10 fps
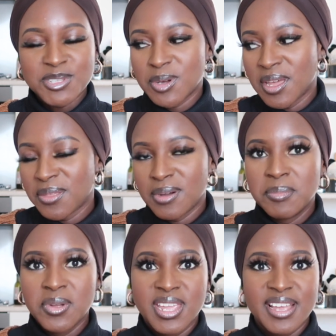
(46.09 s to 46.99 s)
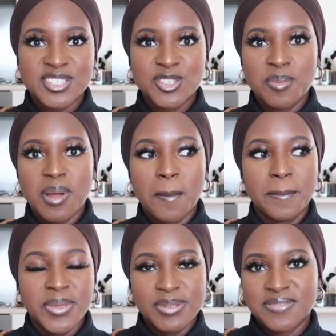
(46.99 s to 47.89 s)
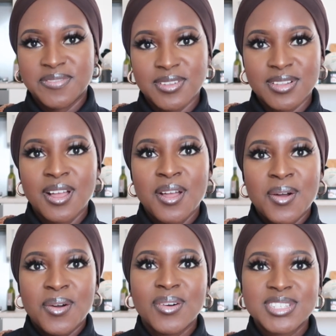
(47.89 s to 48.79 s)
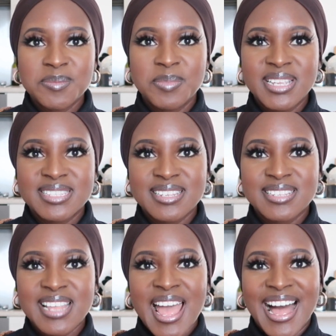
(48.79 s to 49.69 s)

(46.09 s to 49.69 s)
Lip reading: So I thought I'm gonna get some beautiful autumn pieces.